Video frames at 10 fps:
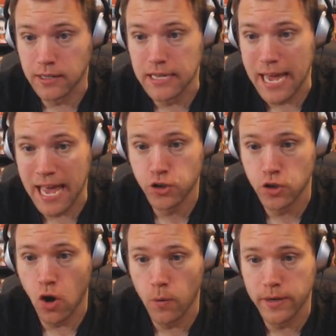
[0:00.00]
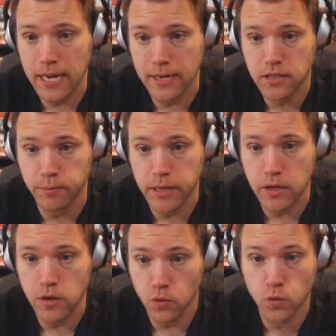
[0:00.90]
The answer always has to
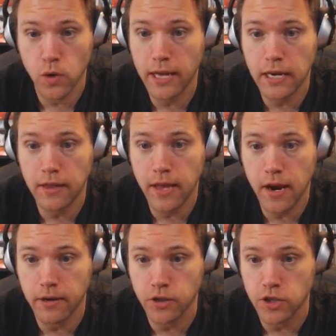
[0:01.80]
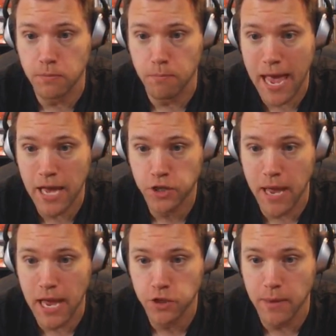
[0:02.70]
be run in there and just mash,
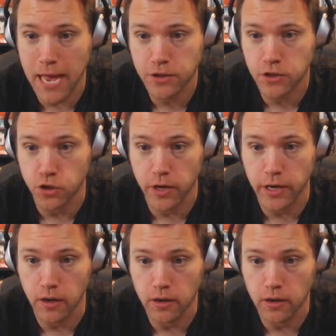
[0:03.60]
mash, mash the trigger.